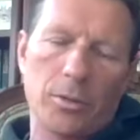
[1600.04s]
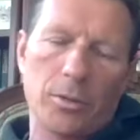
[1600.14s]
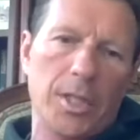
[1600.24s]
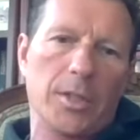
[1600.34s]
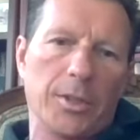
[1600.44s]

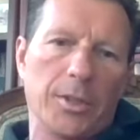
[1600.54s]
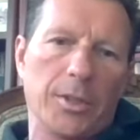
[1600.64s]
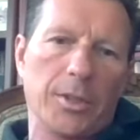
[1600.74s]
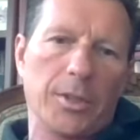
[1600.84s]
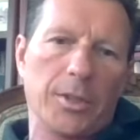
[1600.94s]
routine
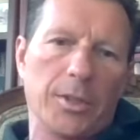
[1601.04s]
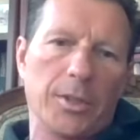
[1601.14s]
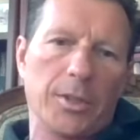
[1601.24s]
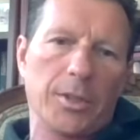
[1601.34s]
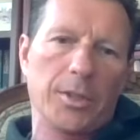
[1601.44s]
that is for the
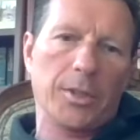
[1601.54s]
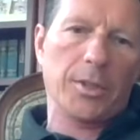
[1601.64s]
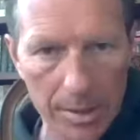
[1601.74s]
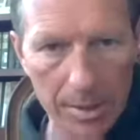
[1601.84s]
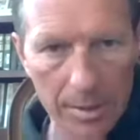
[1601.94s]
gym
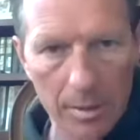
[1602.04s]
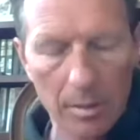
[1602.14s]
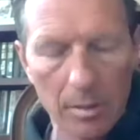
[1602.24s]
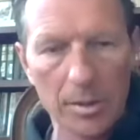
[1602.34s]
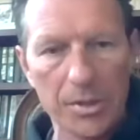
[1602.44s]

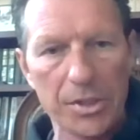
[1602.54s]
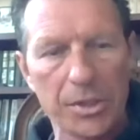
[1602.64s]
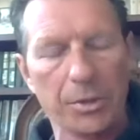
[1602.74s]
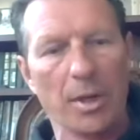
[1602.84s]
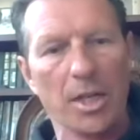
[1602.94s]
machines
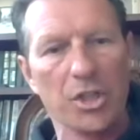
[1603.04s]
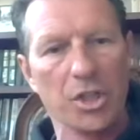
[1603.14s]
also